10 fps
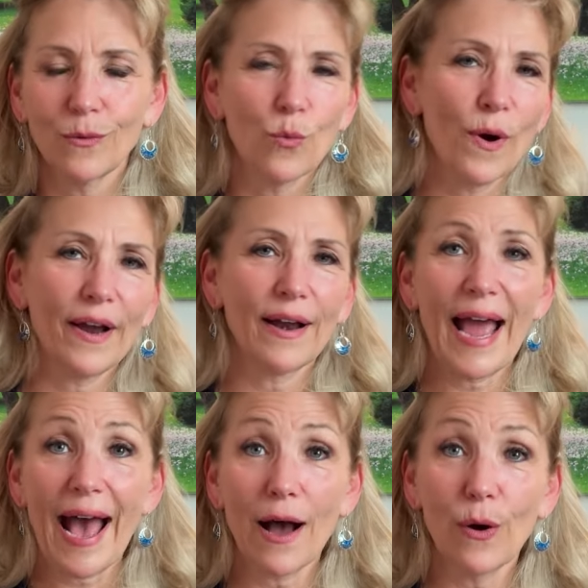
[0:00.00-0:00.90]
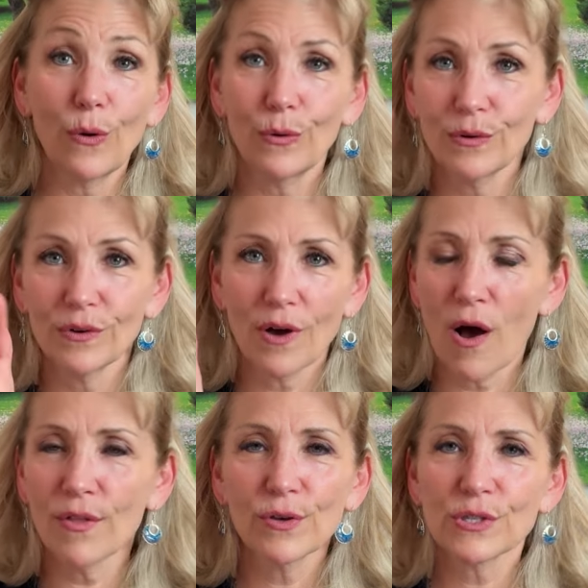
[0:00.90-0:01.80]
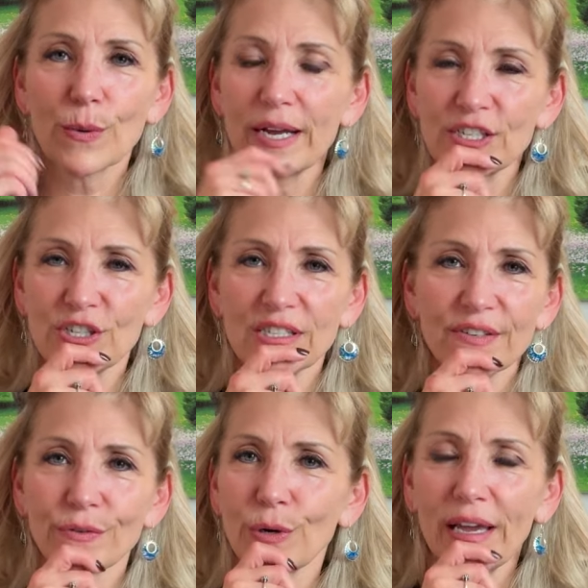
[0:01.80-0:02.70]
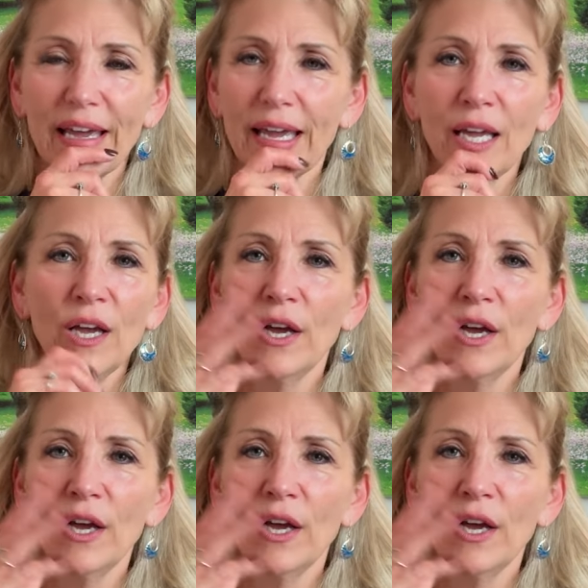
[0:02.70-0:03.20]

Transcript: where, how, all those questions of, okay,